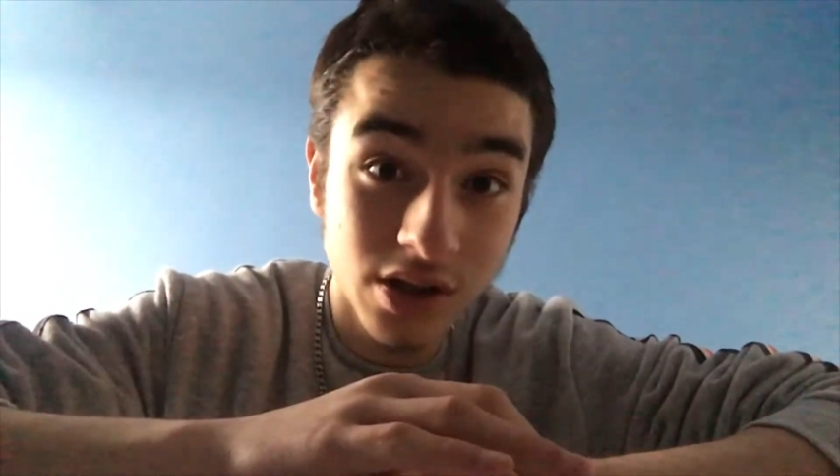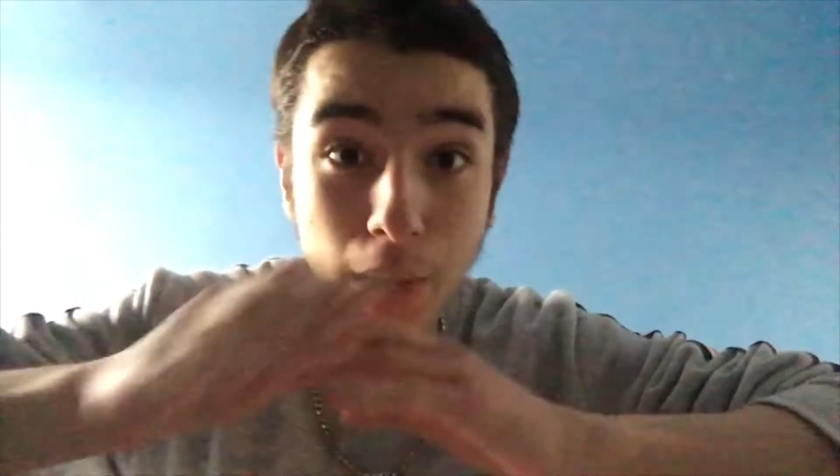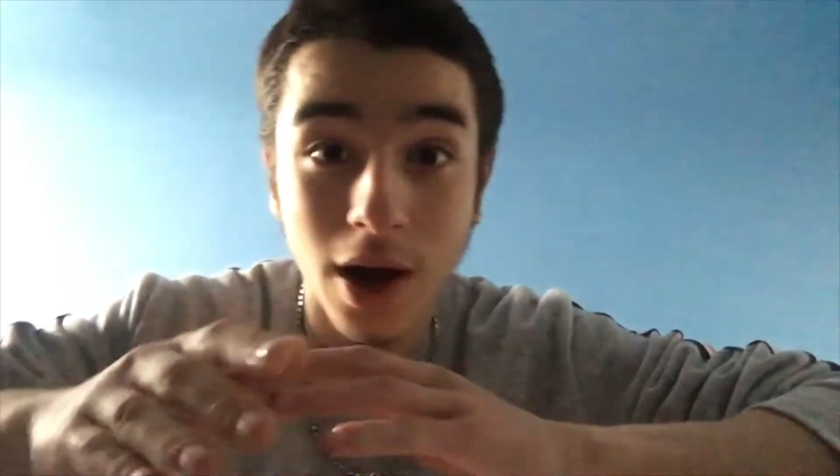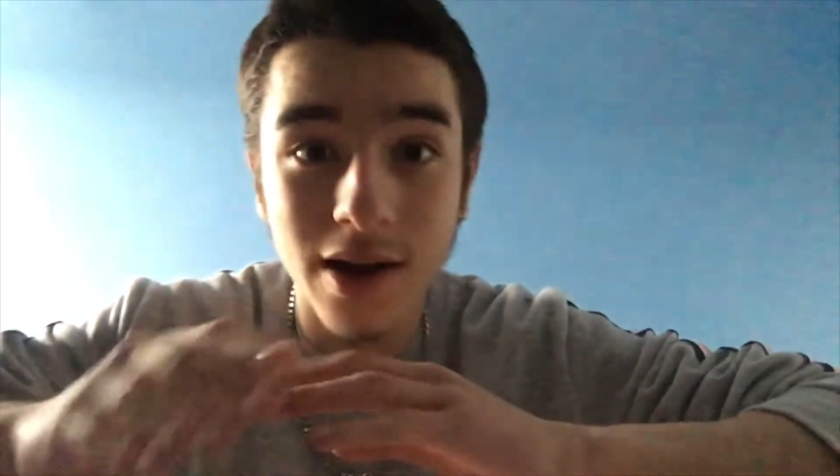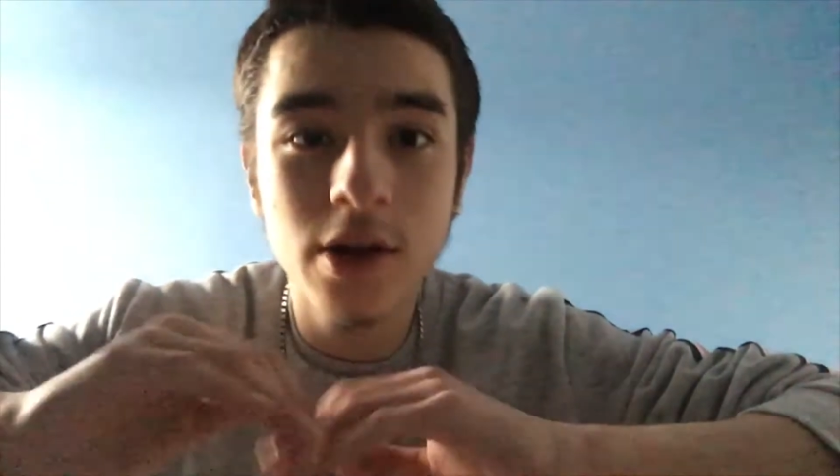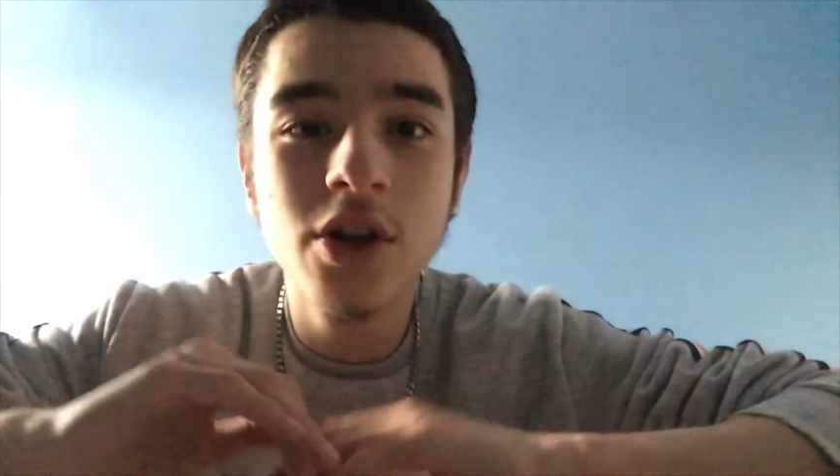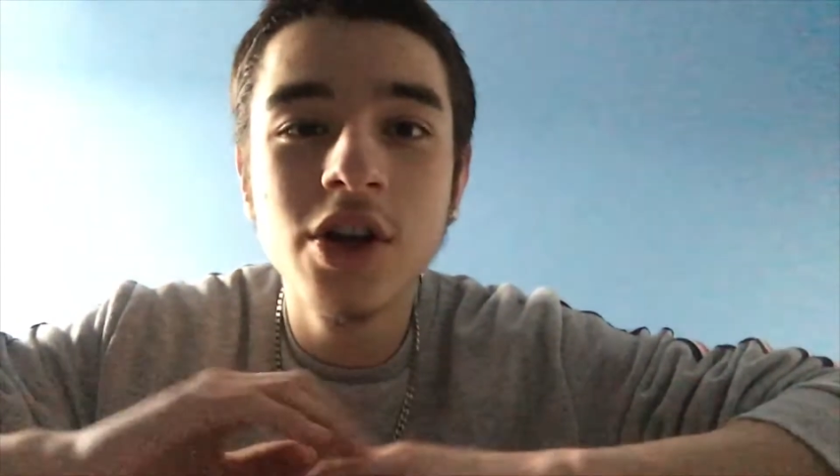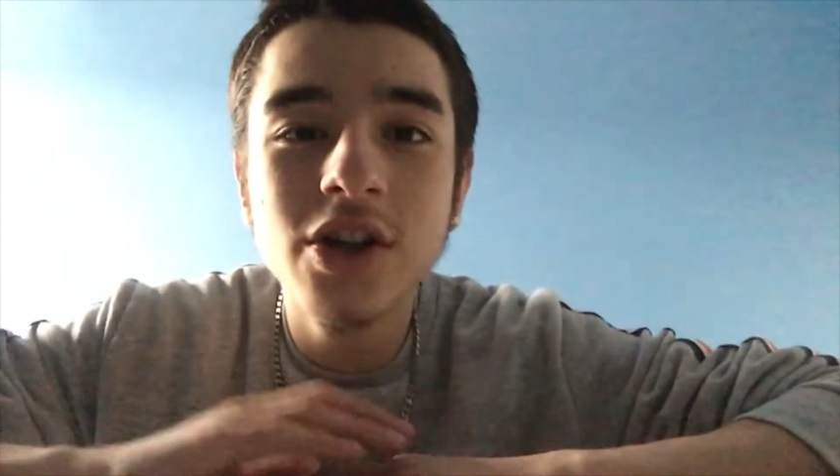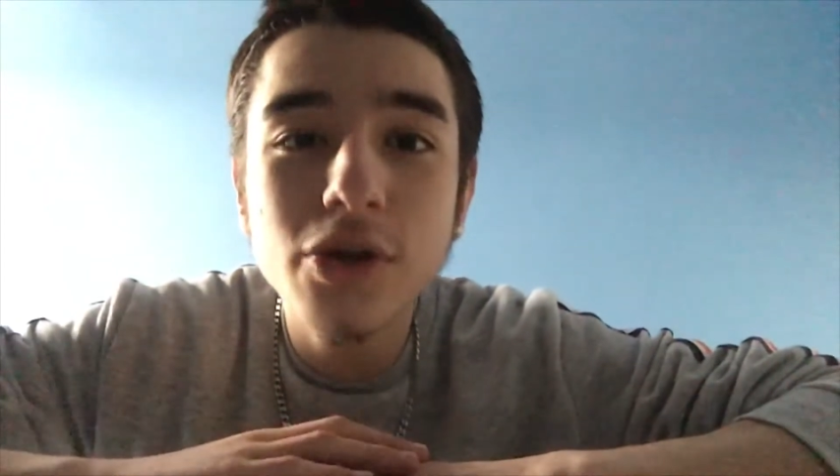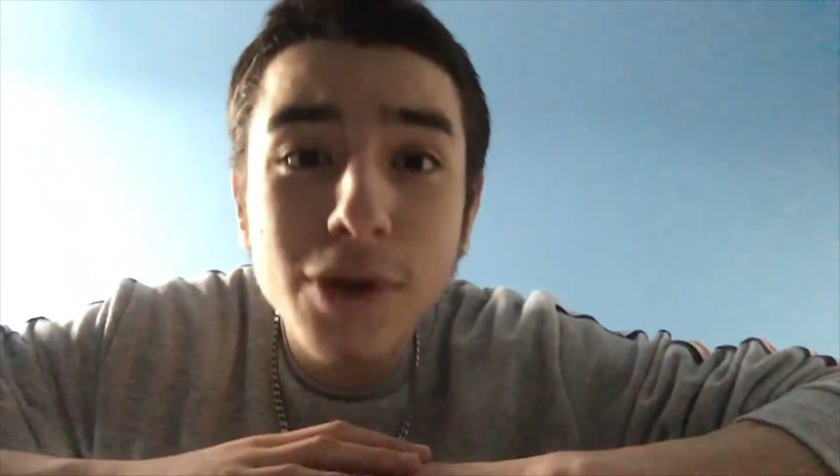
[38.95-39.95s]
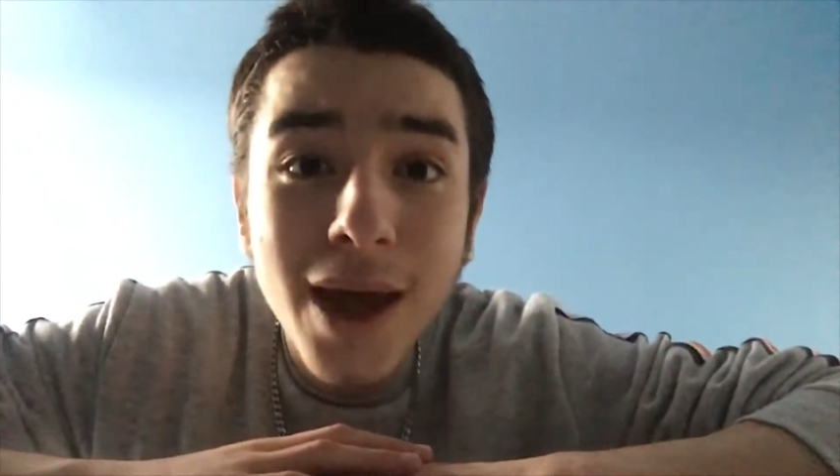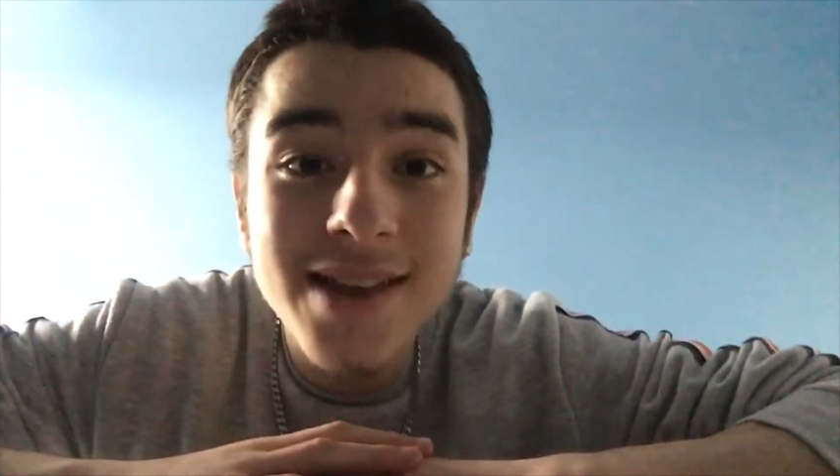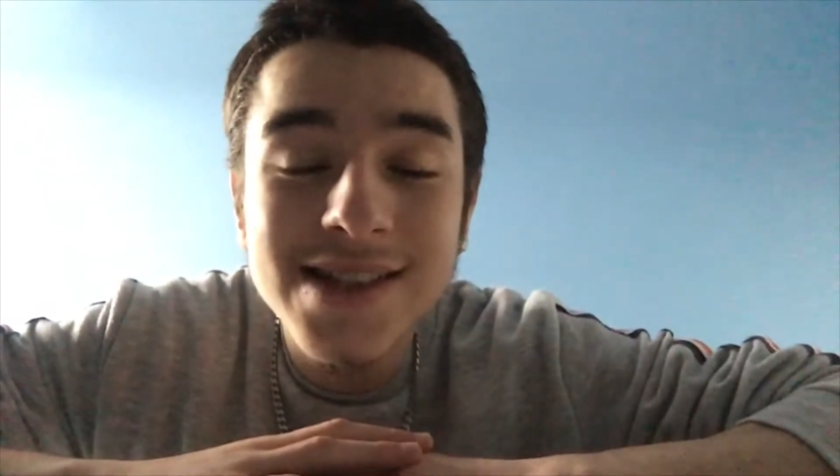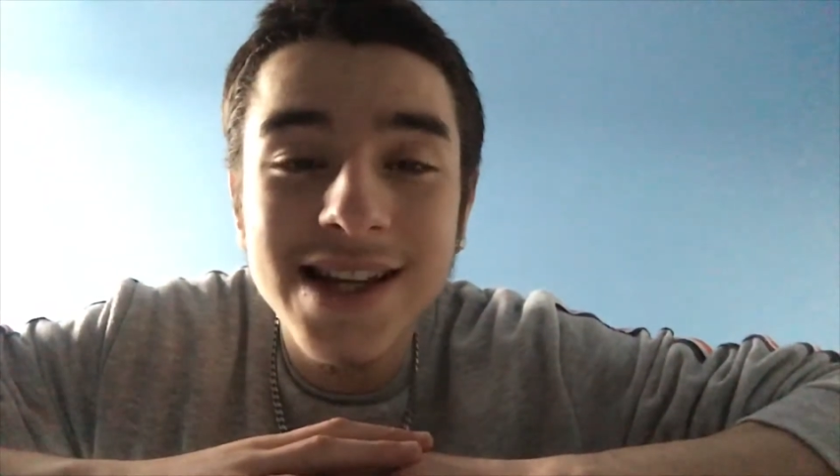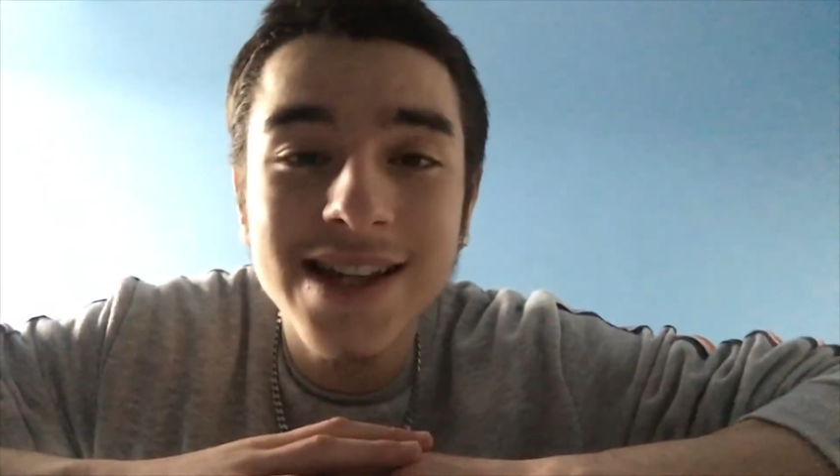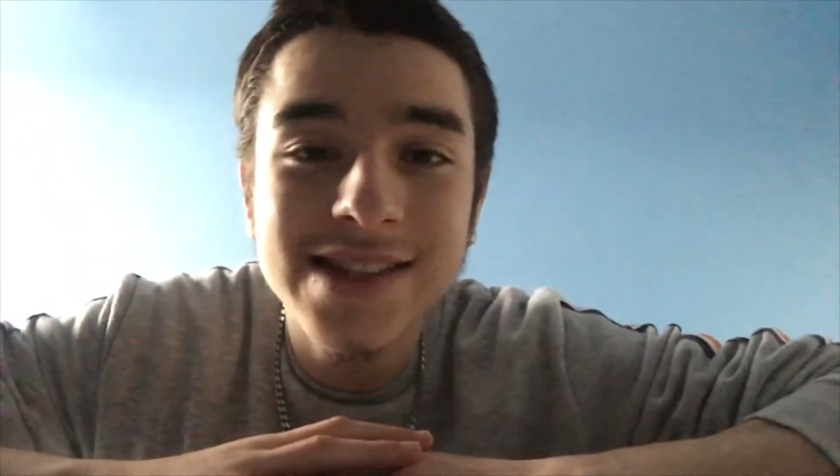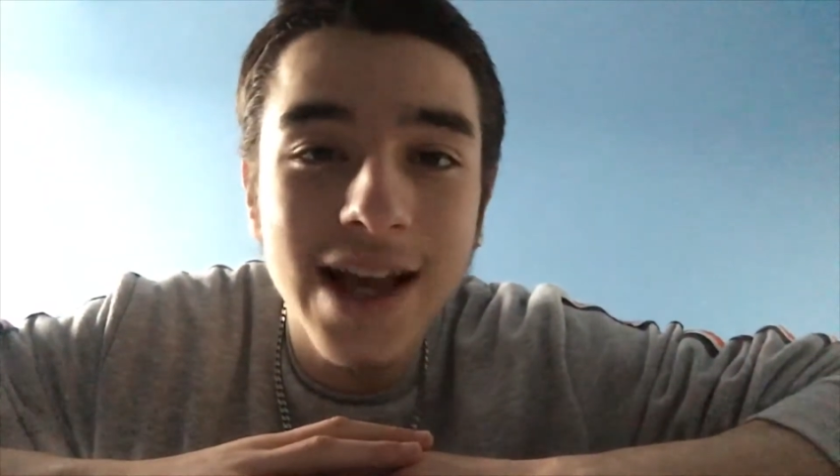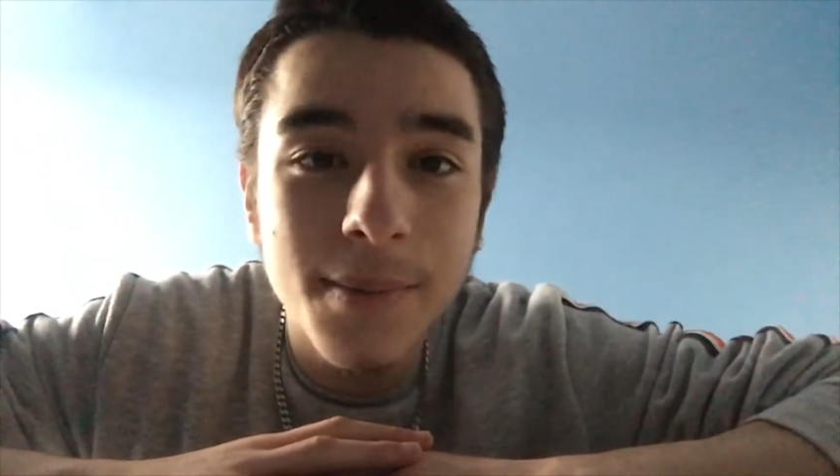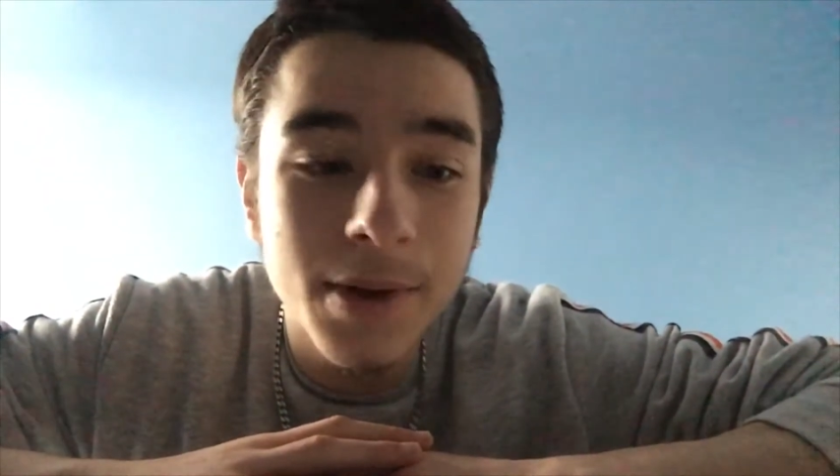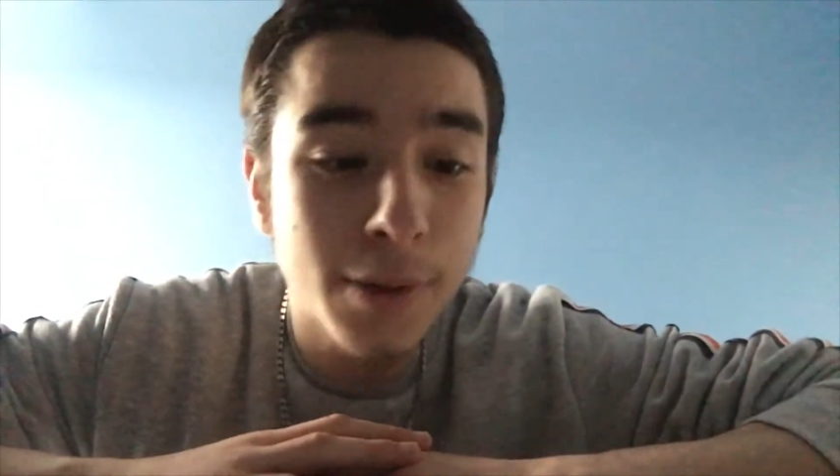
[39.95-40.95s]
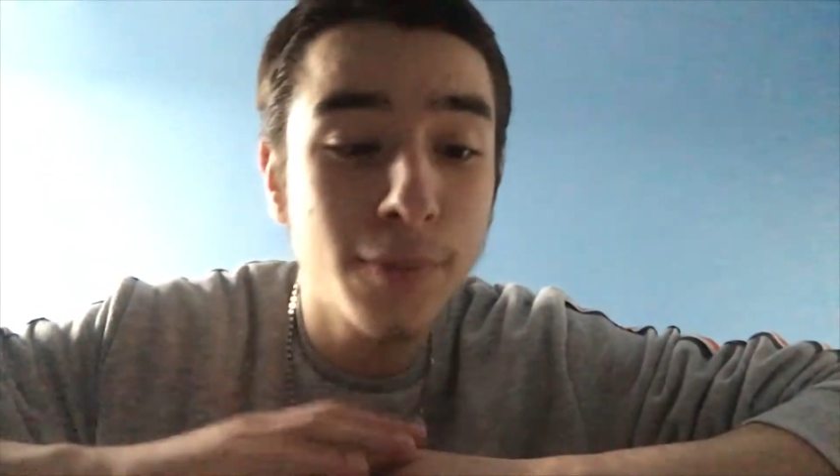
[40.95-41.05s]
But you get into the exam.